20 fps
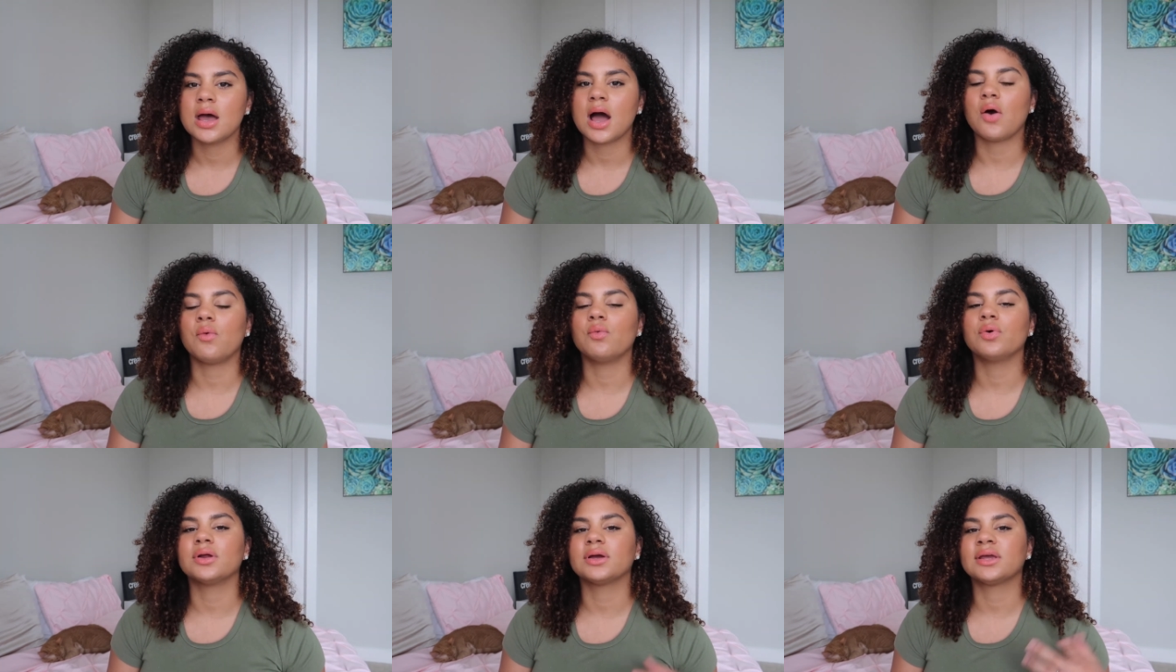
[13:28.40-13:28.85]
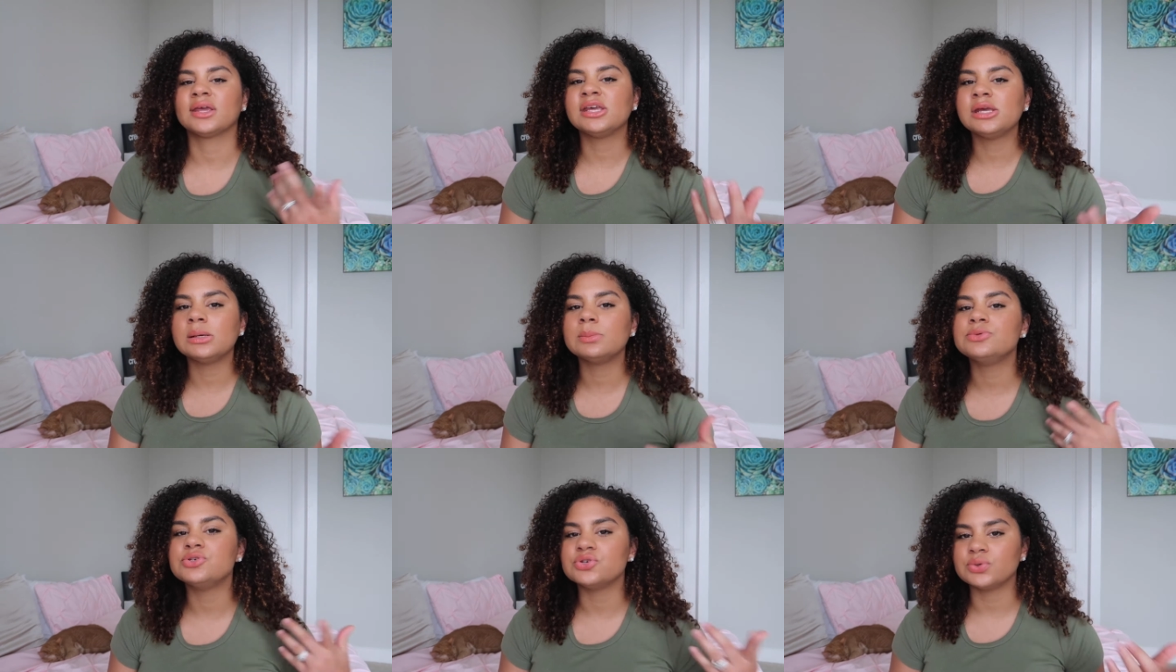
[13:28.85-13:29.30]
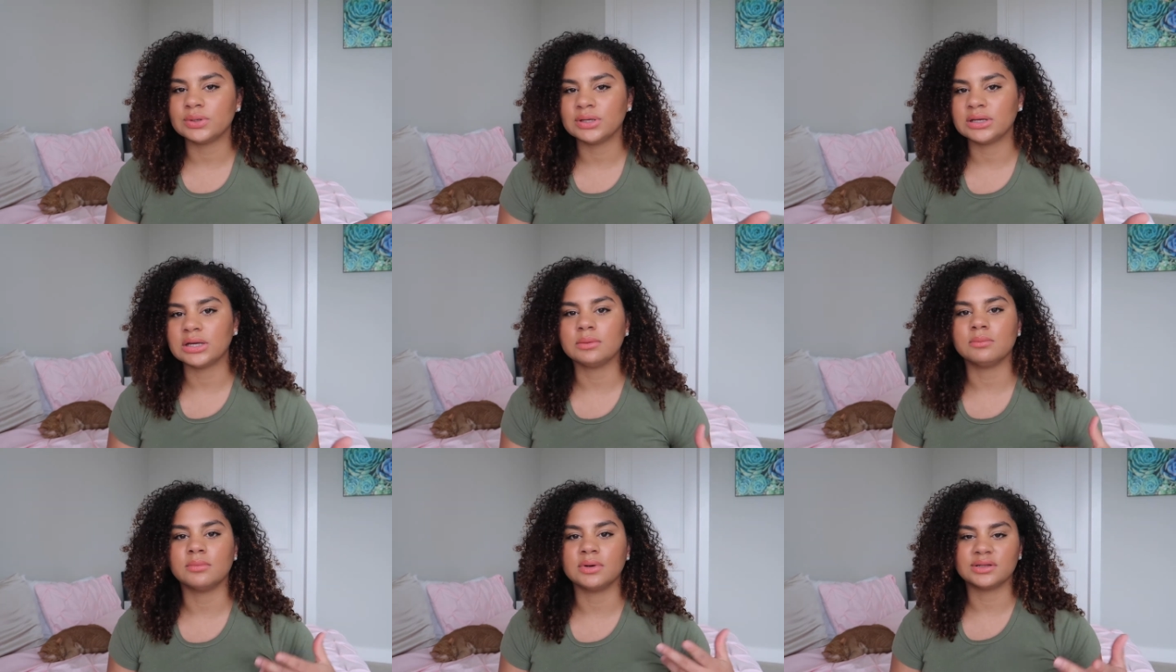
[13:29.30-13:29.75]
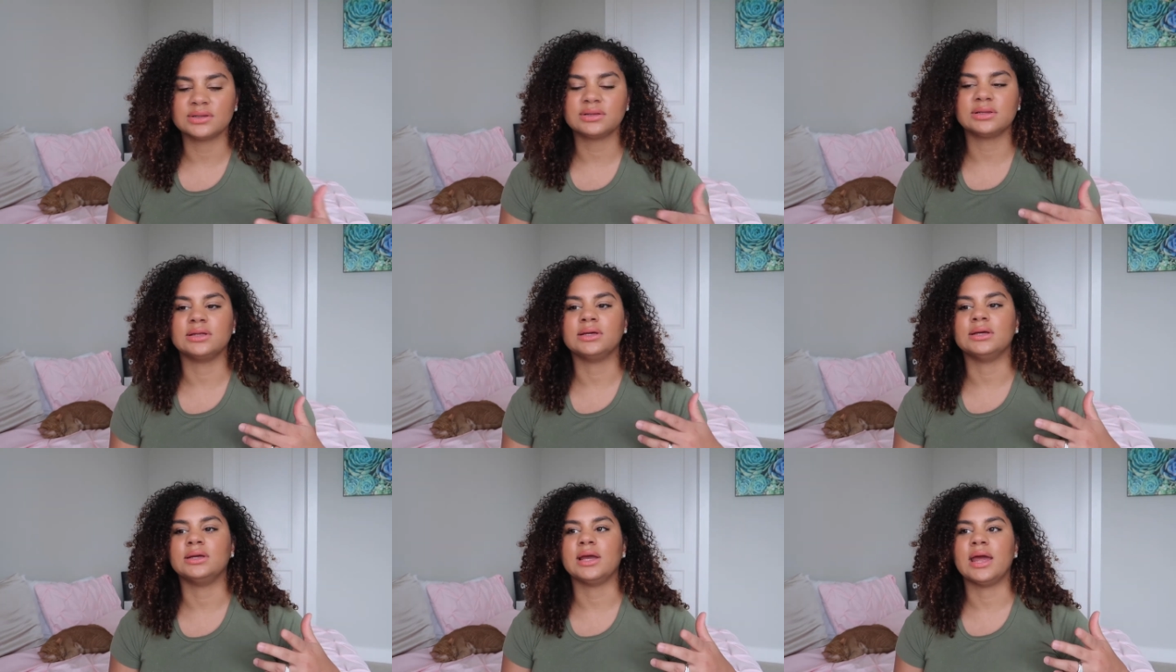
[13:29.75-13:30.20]
I want to keep doing it
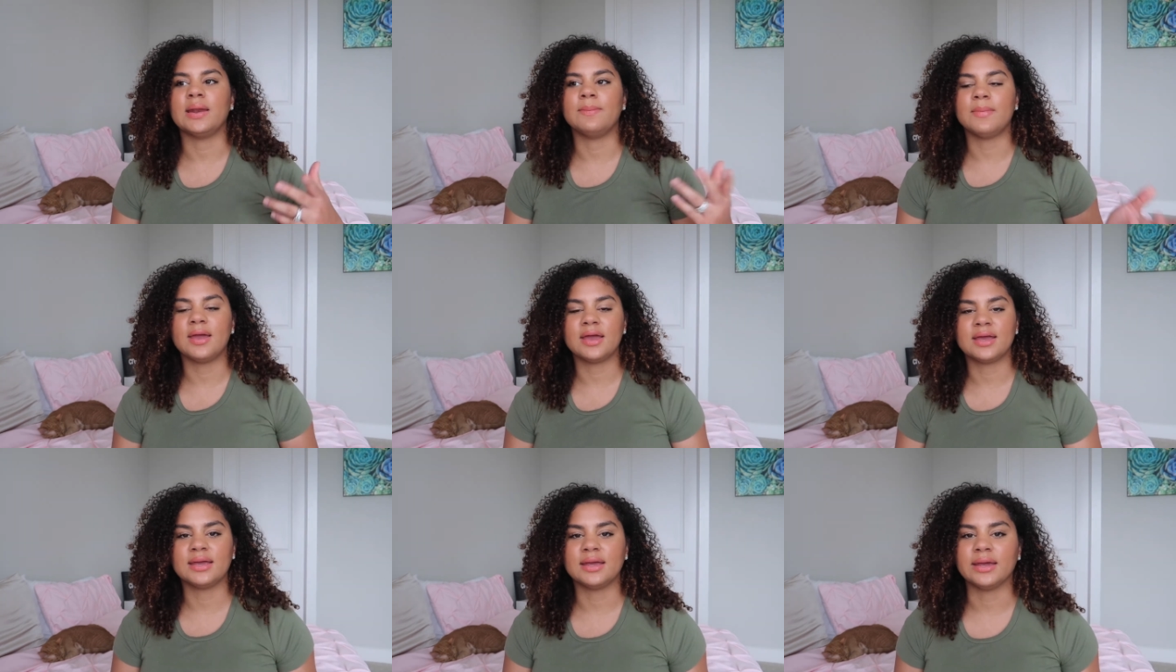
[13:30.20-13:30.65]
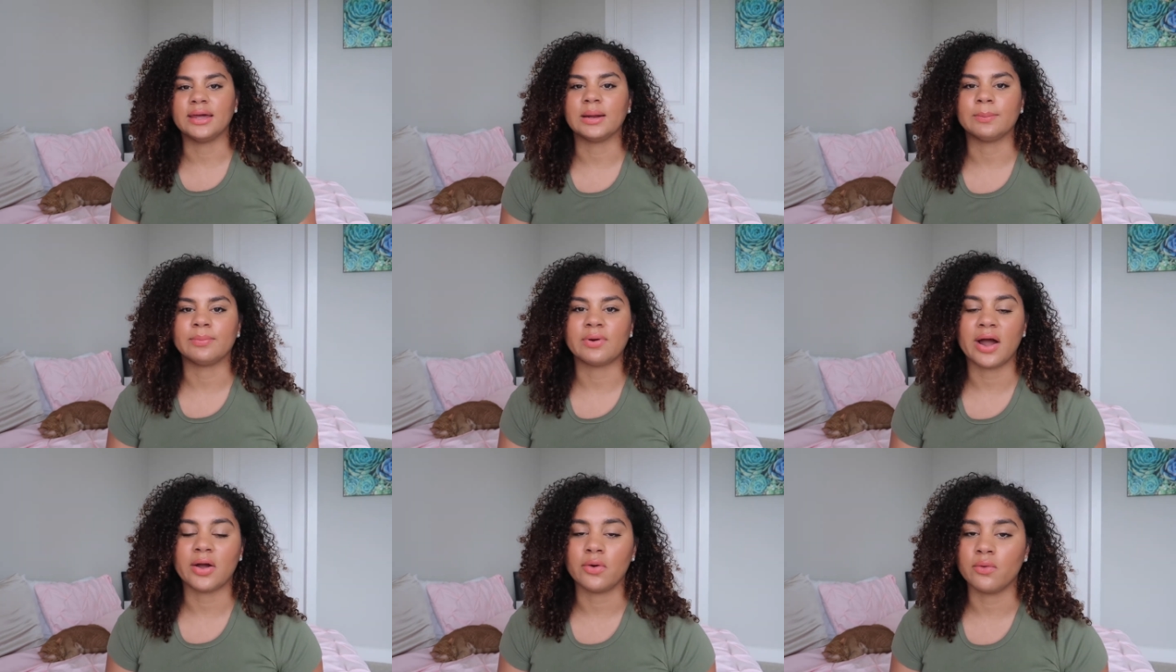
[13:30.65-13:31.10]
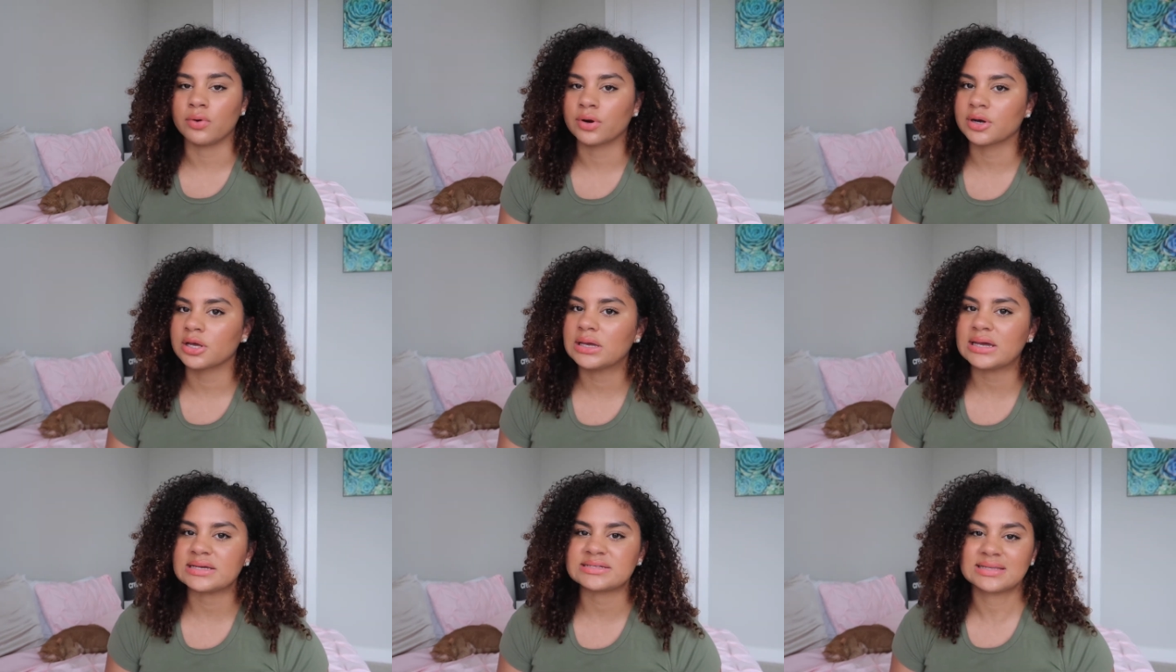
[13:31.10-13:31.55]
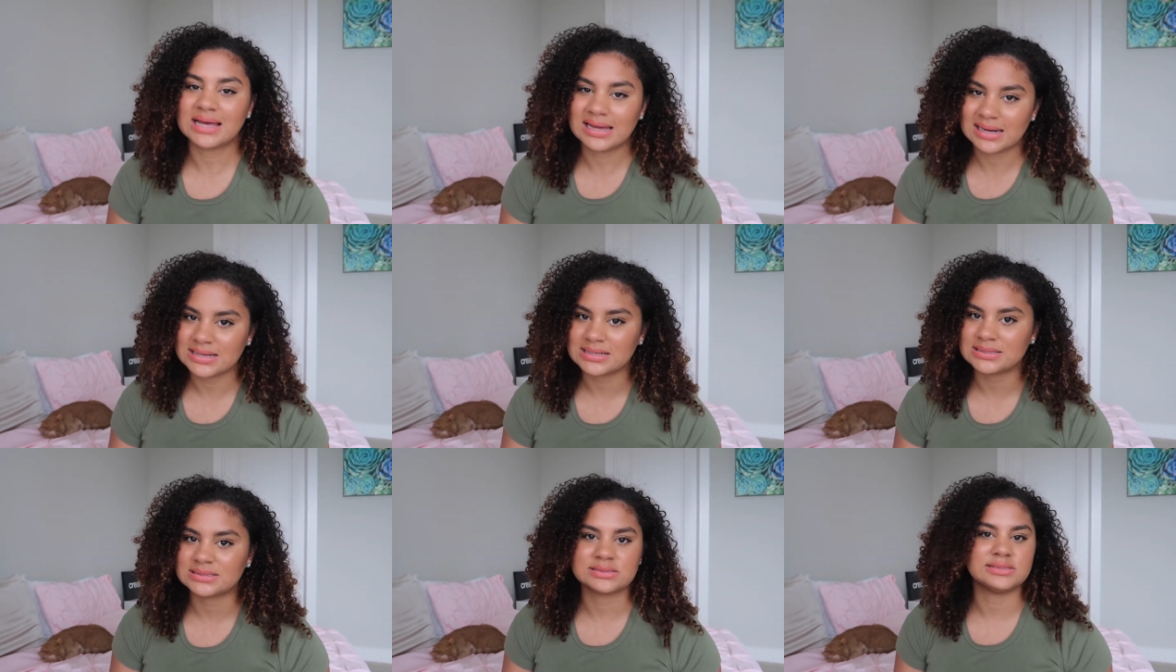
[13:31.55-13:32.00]
monthly and making it a priority because that
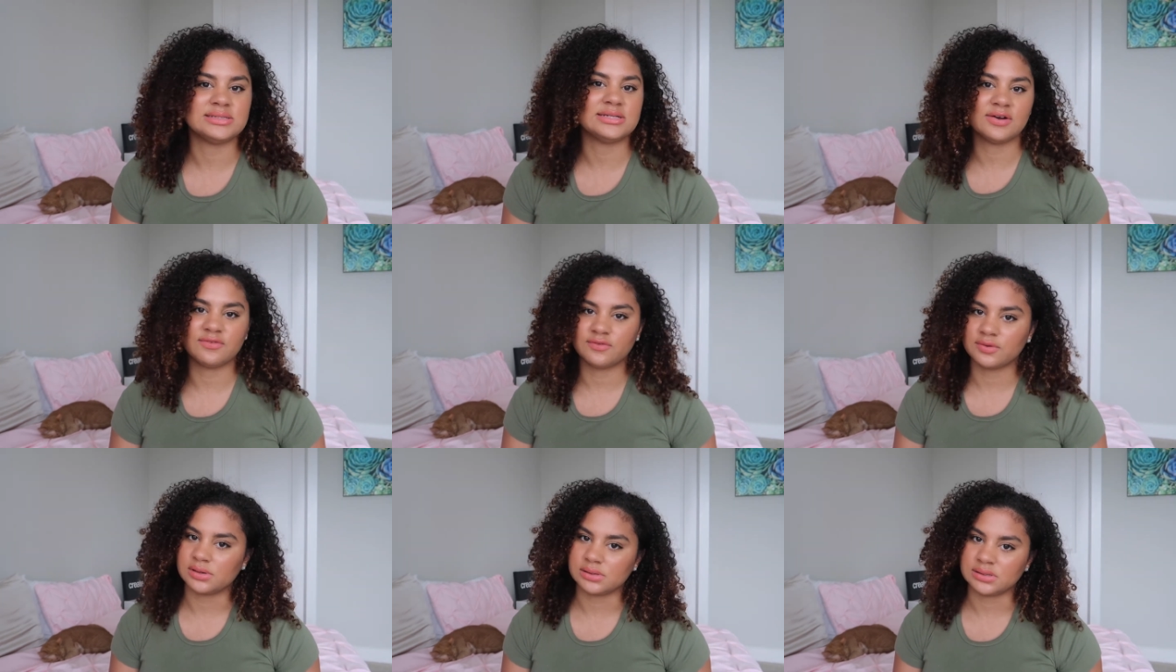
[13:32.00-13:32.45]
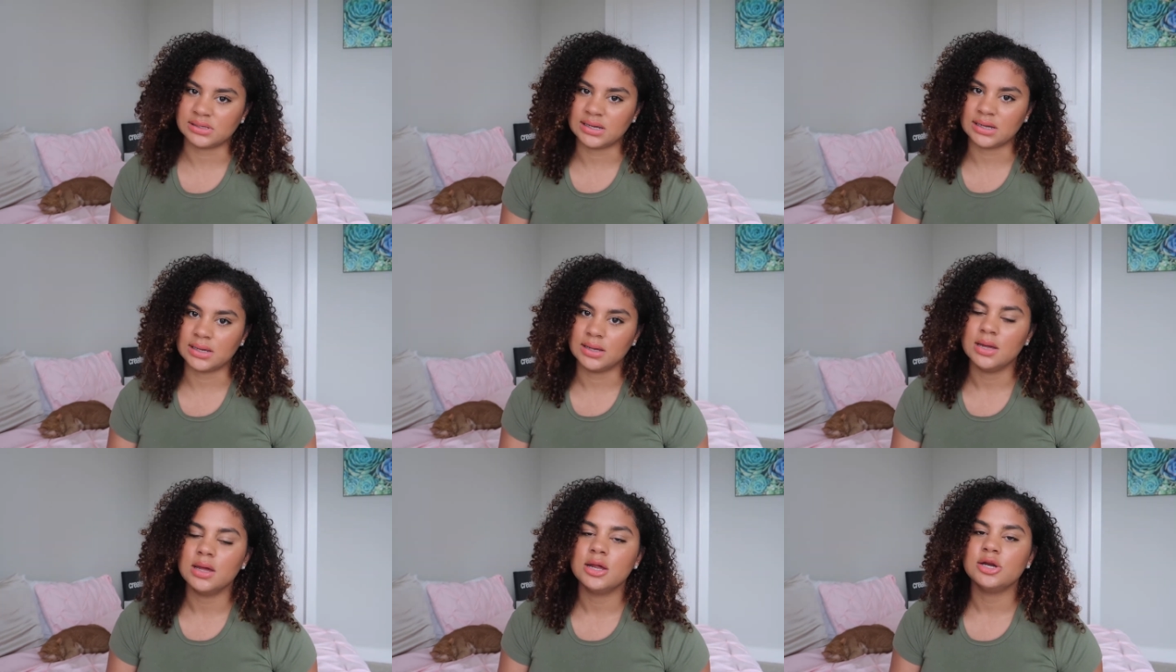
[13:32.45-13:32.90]
is definitely